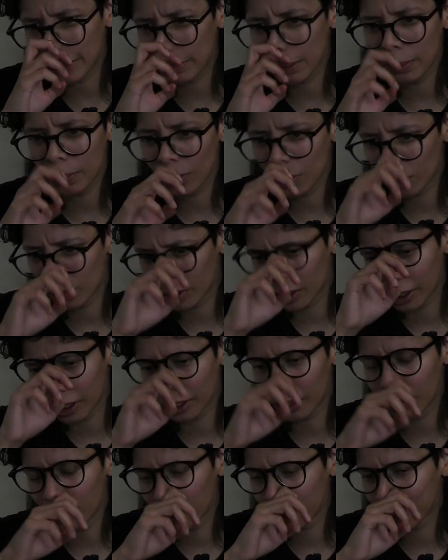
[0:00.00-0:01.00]
people
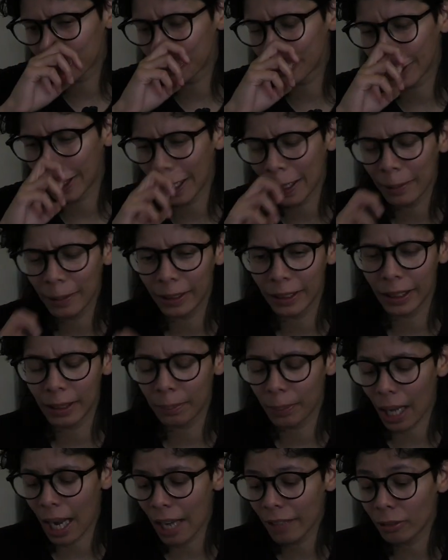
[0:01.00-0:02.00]
were okay with it,
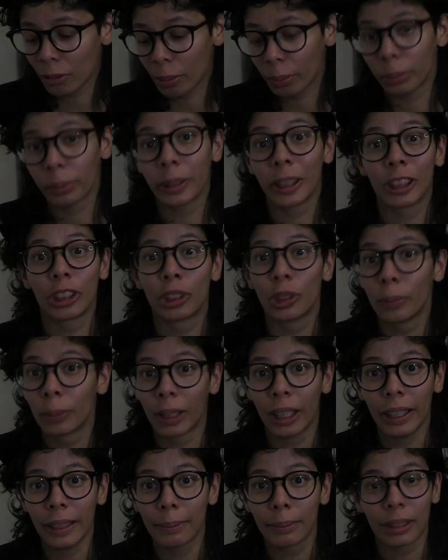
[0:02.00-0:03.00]
but I remember being super
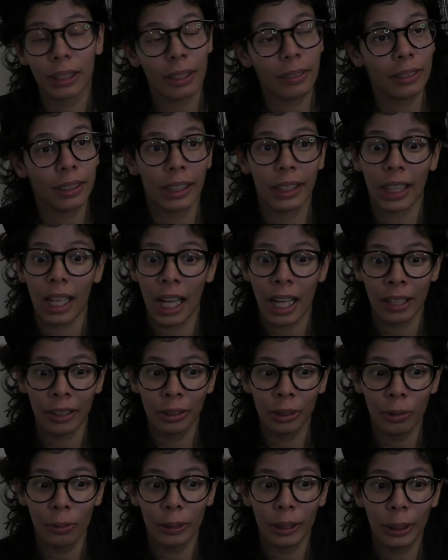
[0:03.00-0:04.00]
hyped because I was like, I
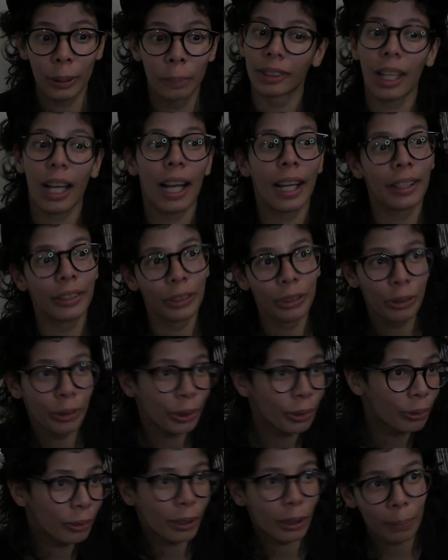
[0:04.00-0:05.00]
knew it. I knew
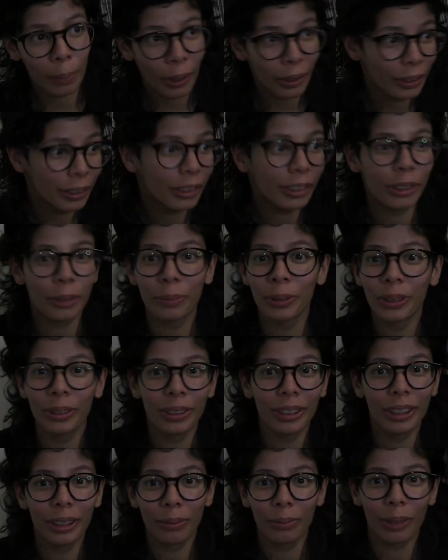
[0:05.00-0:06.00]
you were a part of the
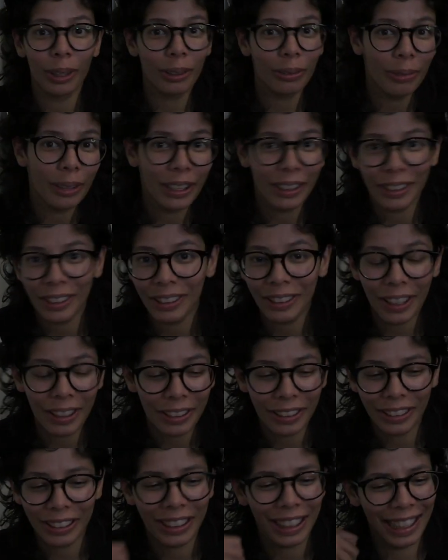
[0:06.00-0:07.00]
community one way or
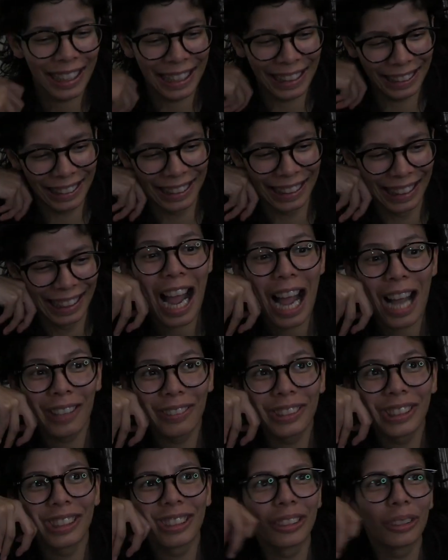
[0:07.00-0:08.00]
another. Like, I
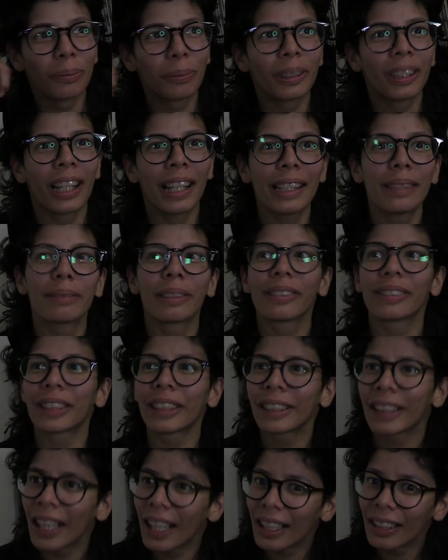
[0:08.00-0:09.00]
was super hyped. I was
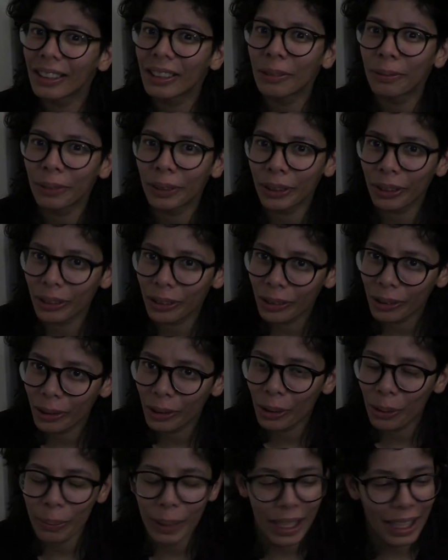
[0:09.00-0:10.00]
like, yeah, good for
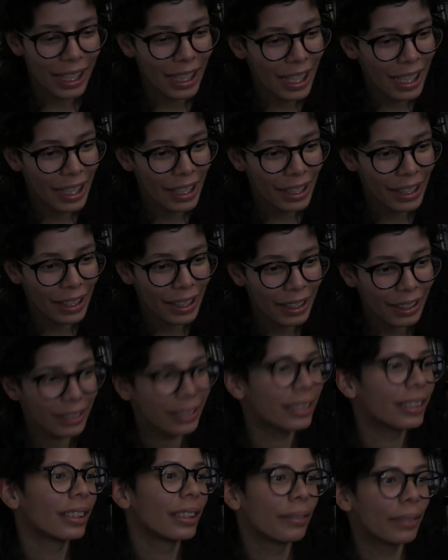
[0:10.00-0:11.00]
you,
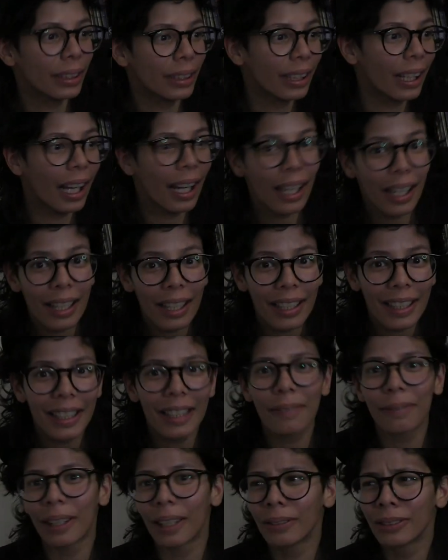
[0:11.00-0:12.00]
bitch. Live your
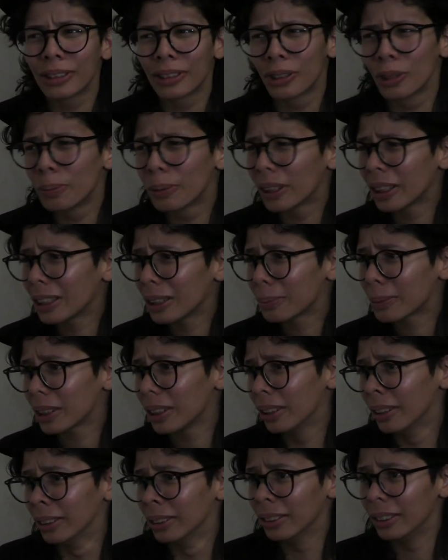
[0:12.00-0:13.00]
life. I was super
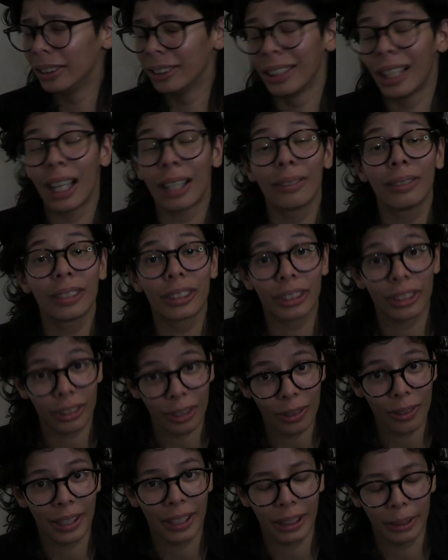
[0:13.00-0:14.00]
hyped. I was
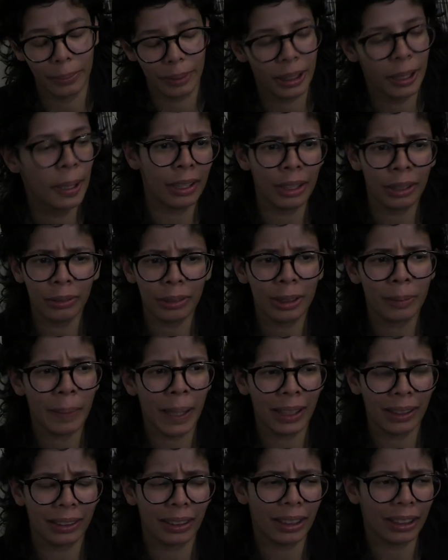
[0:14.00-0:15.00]
so hyped. There was
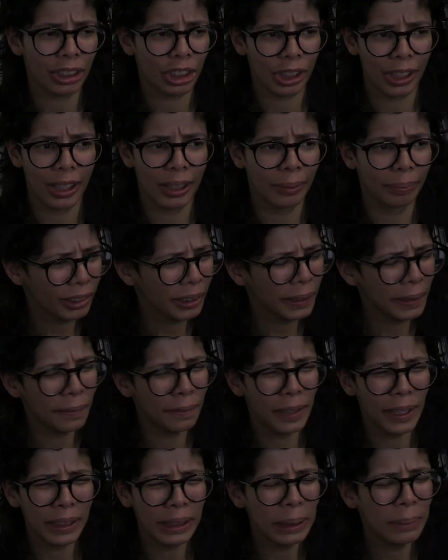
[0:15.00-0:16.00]
backlash then.
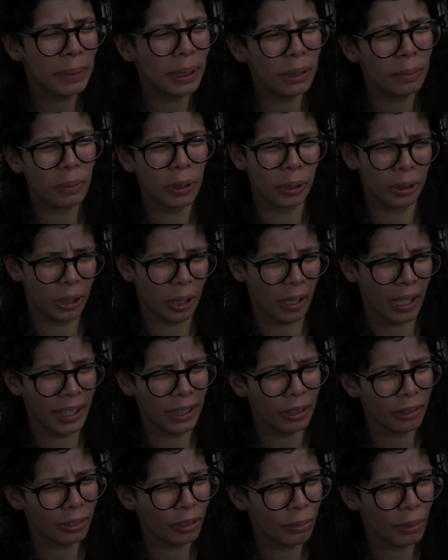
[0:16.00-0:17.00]
Very minimal though. I
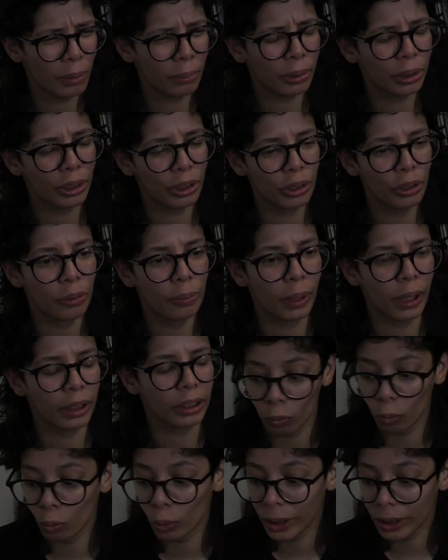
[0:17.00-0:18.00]
don't remember too much.
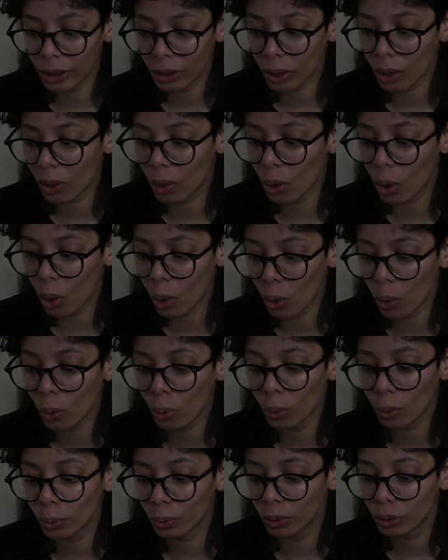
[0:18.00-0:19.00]
With the whole
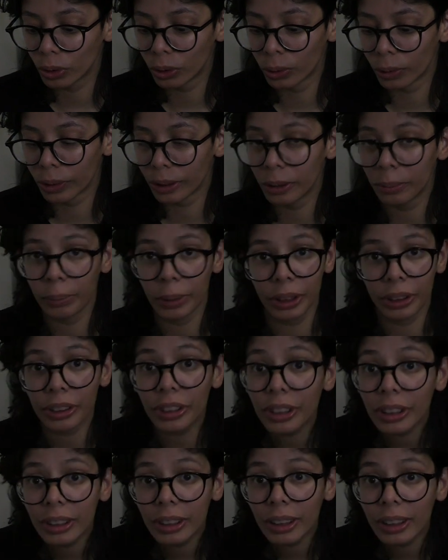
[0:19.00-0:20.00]
whole Jordan
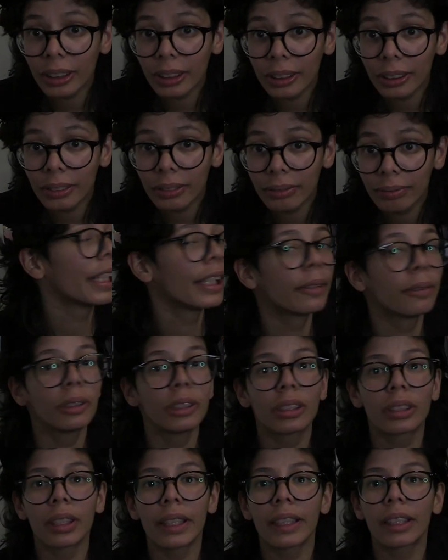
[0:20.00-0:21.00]
Peterson thing, it
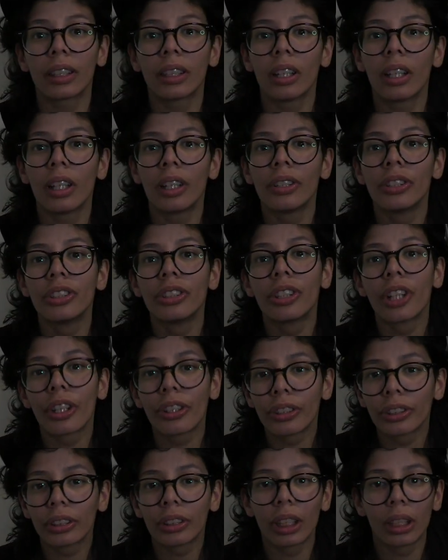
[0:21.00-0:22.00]
was like
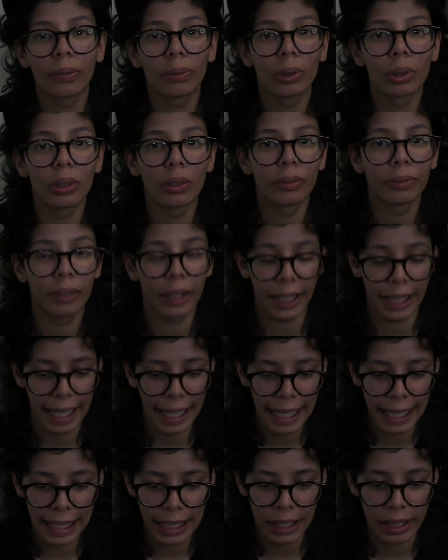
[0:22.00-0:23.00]
another level of
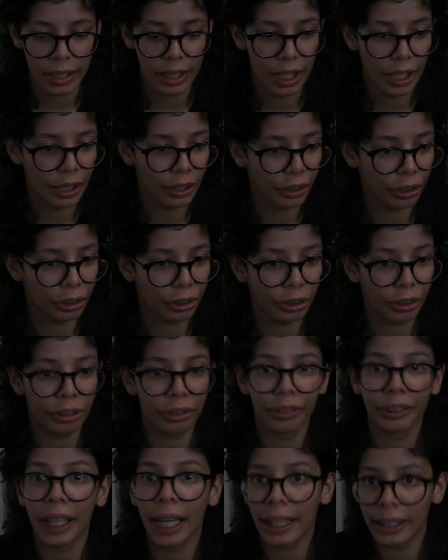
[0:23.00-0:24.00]
hate and
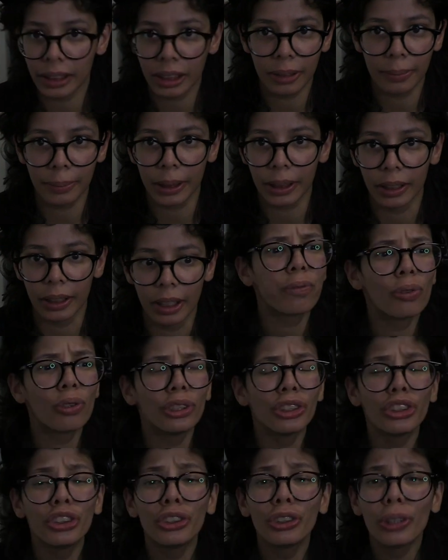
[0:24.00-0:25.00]
harassment for
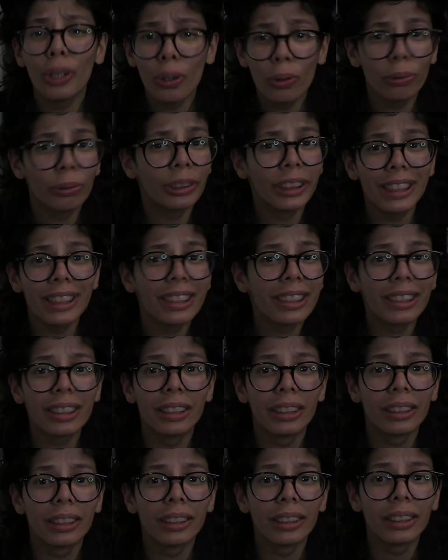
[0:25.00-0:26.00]
no
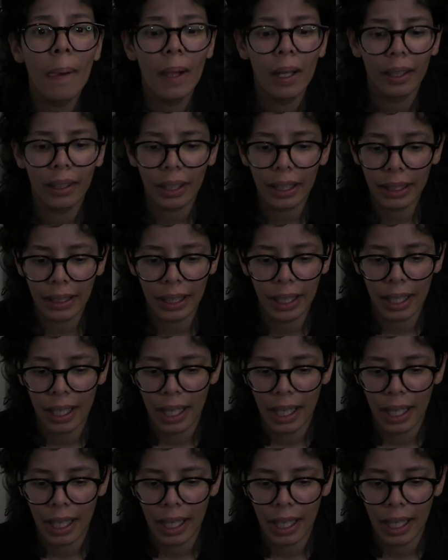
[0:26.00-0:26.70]
reason. Like,